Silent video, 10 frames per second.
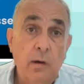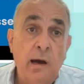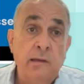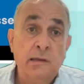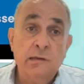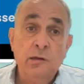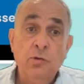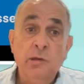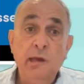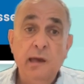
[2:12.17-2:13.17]
another
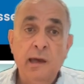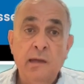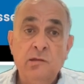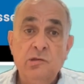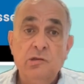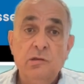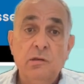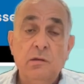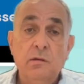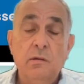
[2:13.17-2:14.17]
unique edge
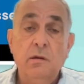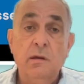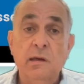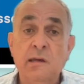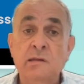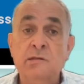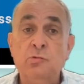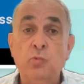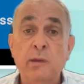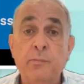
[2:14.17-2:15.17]
is
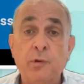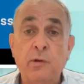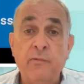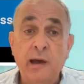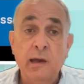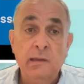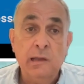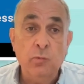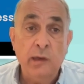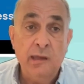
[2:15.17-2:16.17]
we provide
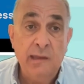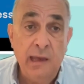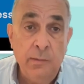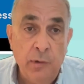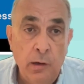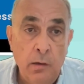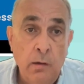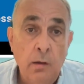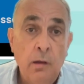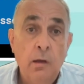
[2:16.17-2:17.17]
and we enable